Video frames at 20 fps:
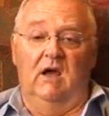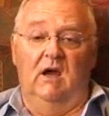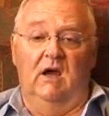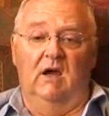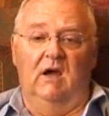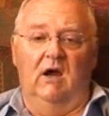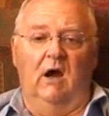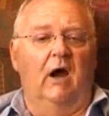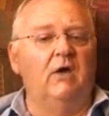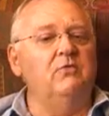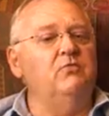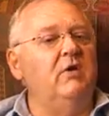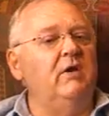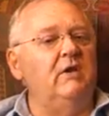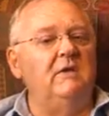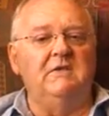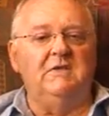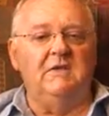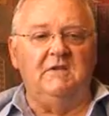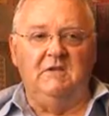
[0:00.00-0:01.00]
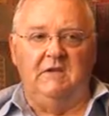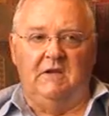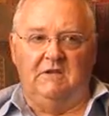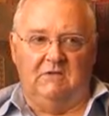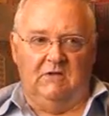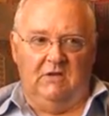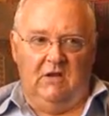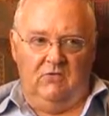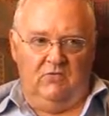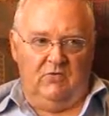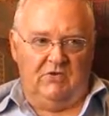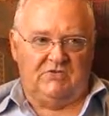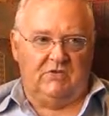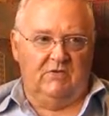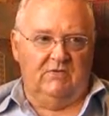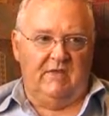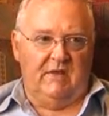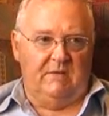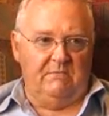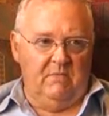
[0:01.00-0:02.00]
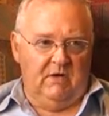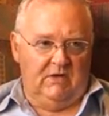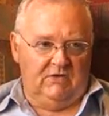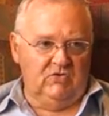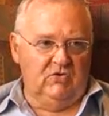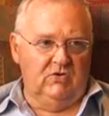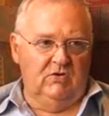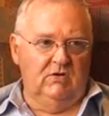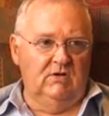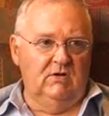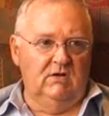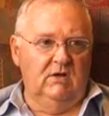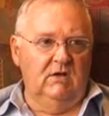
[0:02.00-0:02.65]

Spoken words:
I really didn't get to know Russell that much.